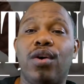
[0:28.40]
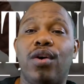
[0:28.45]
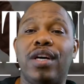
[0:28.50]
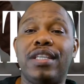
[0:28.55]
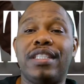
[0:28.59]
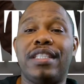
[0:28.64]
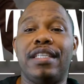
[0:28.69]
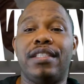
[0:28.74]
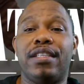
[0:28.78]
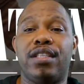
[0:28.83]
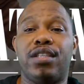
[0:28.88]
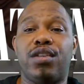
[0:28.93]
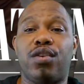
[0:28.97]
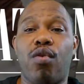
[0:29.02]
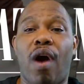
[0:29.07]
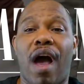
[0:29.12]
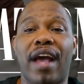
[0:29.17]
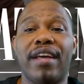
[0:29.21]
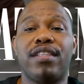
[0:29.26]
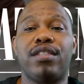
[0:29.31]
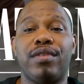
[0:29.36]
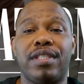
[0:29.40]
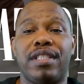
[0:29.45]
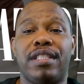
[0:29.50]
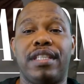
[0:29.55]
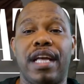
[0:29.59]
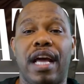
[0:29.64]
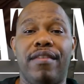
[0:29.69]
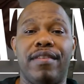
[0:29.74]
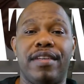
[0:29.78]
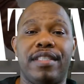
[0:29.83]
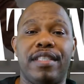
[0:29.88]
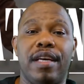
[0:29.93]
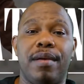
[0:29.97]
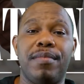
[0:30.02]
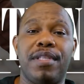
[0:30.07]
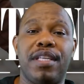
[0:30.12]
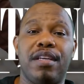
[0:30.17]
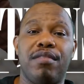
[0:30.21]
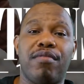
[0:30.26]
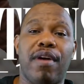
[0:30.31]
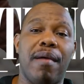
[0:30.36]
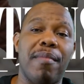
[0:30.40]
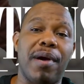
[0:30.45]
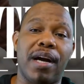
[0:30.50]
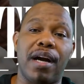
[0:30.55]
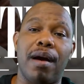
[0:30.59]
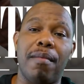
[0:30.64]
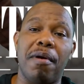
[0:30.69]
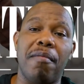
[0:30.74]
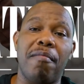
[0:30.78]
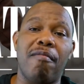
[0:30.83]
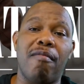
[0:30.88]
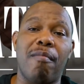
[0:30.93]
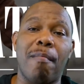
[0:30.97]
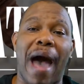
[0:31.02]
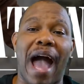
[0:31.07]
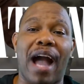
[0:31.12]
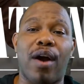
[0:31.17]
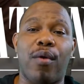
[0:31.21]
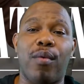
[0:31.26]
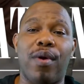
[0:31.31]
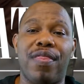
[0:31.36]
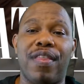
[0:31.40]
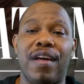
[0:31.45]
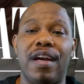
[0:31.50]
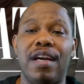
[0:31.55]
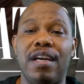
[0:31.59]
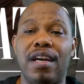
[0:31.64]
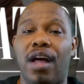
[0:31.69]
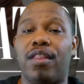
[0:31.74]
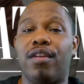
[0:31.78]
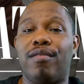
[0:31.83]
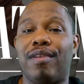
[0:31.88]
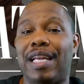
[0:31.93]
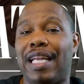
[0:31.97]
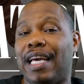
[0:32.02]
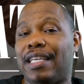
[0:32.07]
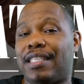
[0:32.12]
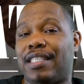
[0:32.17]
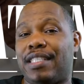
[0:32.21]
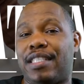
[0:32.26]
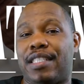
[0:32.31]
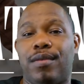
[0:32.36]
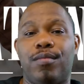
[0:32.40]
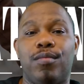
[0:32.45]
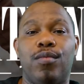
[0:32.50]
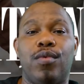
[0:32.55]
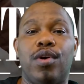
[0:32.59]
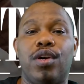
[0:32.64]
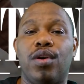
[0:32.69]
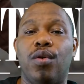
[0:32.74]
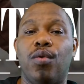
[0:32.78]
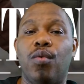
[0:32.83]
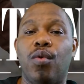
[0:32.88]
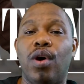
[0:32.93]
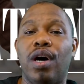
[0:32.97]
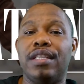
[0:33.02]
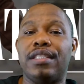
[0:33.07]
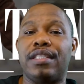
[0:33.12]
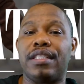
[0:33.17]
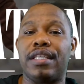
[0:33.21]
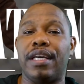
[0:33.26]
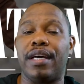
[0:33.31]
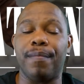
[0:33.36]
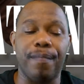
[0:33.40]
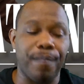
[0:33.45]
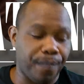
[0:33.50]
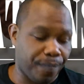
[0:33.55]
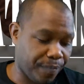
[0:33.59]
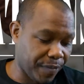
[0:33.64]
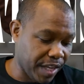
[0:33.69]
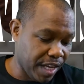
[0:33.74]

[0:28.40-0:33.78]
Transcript: Lord Jesus Christ, Chris Davis, MC Raymer, coming back with another Relationship 101 tip.